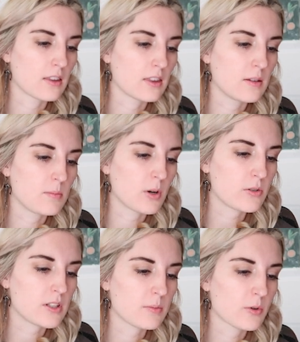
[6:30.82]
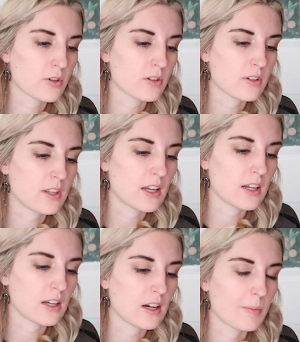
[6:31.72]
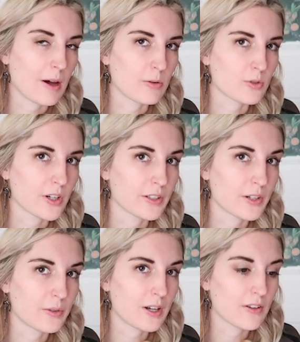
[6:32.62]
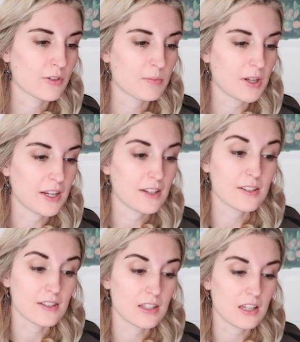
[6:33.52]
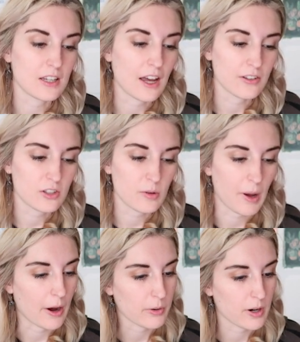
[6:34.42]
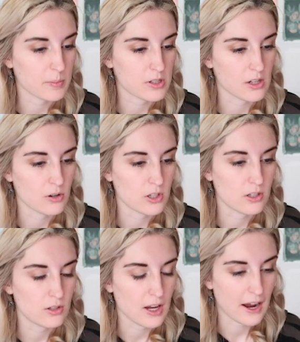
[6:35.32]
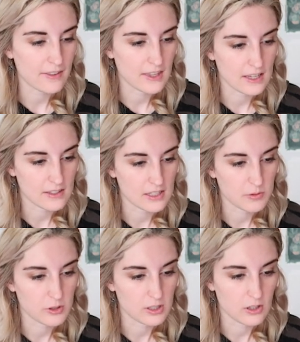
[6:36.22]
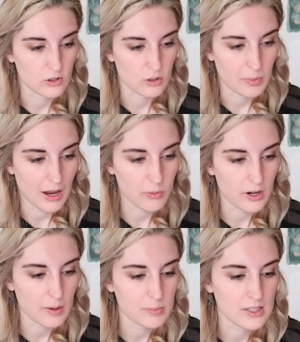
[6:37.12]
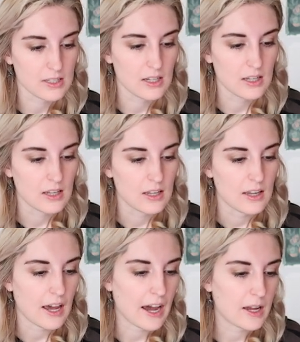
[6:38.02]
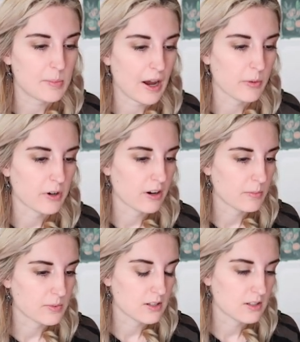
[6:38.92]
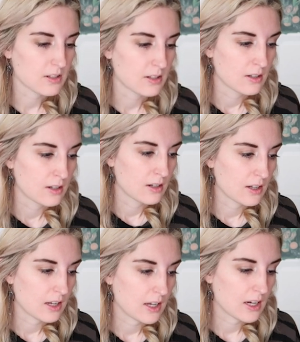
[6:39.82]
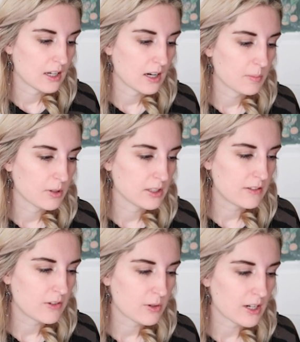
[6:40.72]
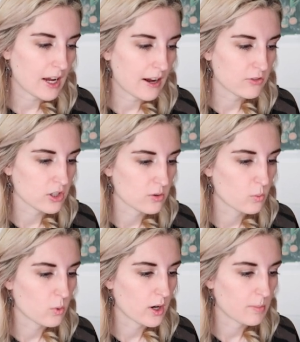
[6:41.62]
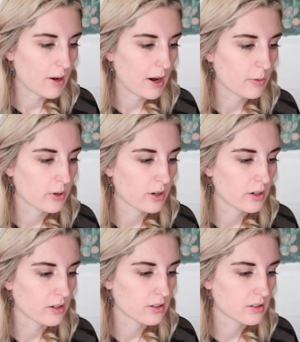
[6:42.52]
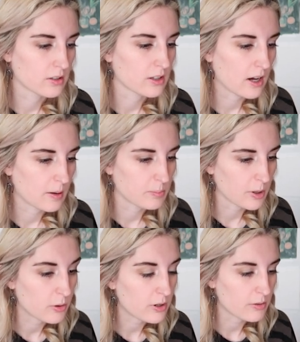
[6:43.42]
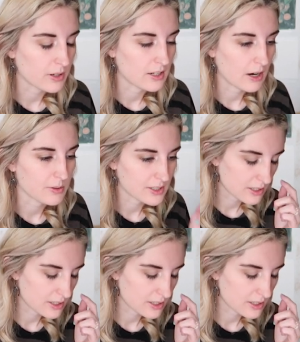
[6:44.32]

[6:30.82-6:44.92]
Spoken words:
the most important thing about Trello for me is the calendar power-up. So to add this, I'm going to go to power-ups, add power-ups, and I believe you can have just one power up. Oh no, now it